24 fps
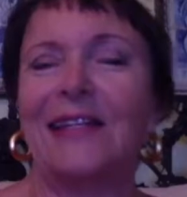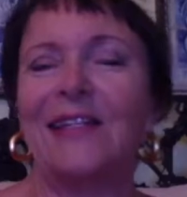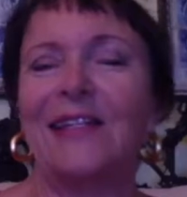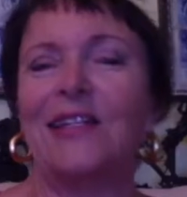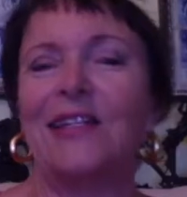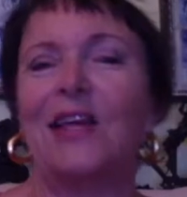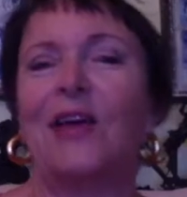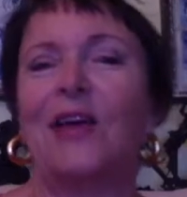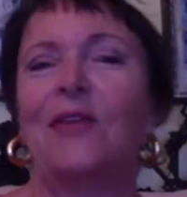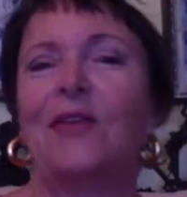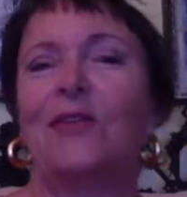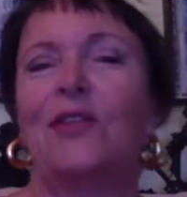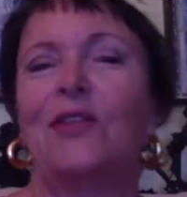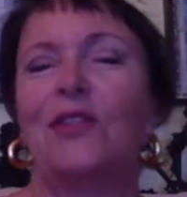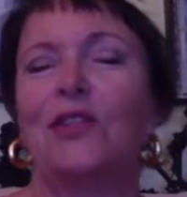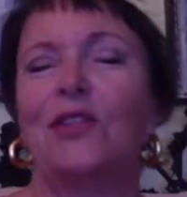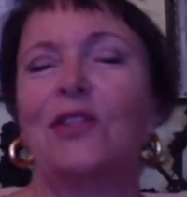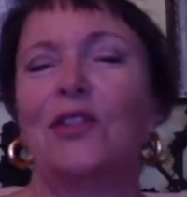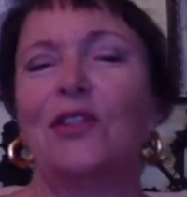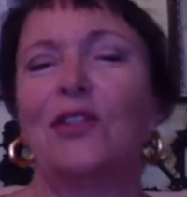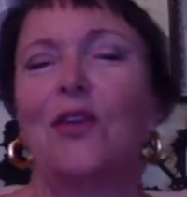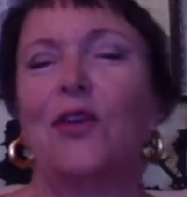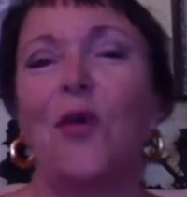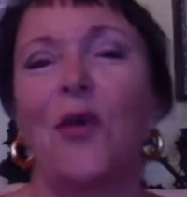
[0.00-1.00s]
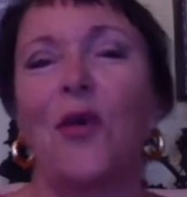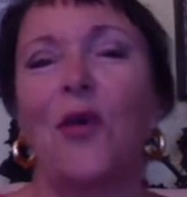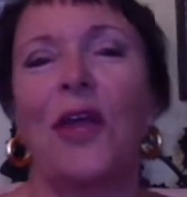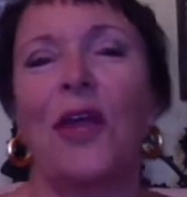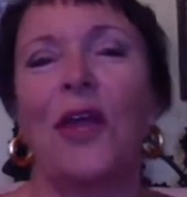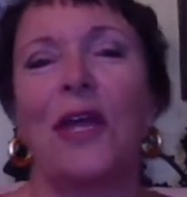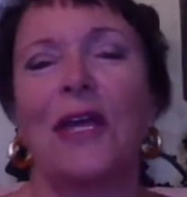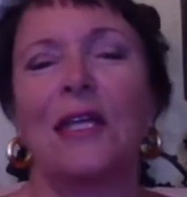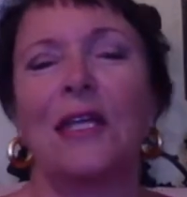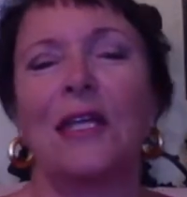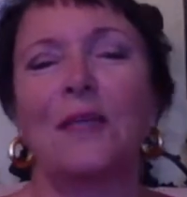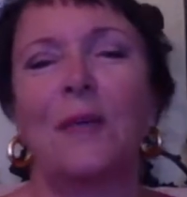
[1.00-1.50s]
So the
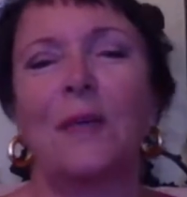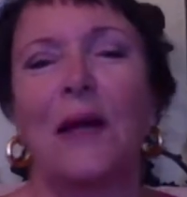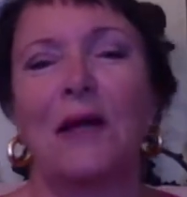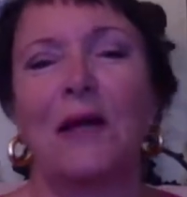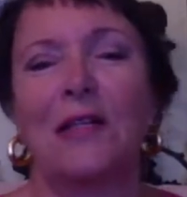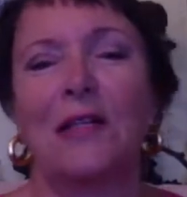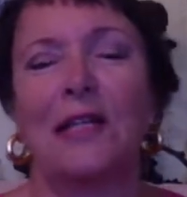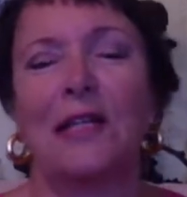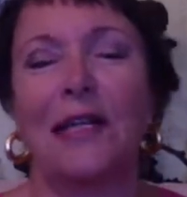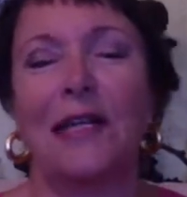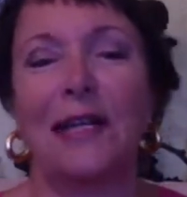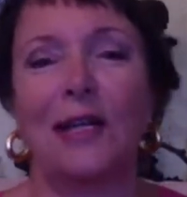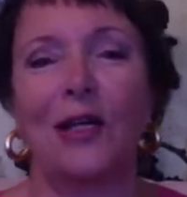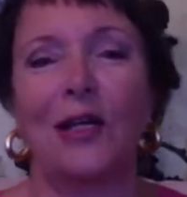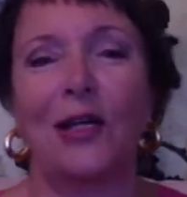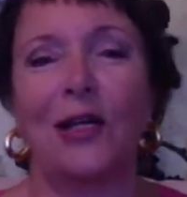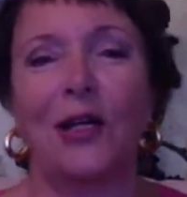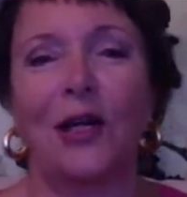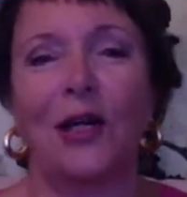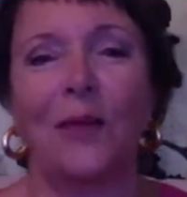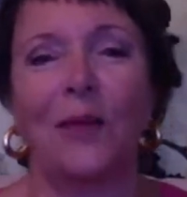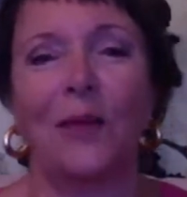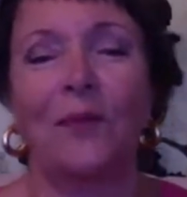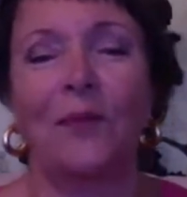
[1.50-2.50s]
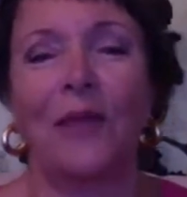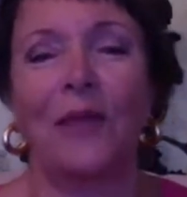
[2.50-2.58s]
story is about a little girl,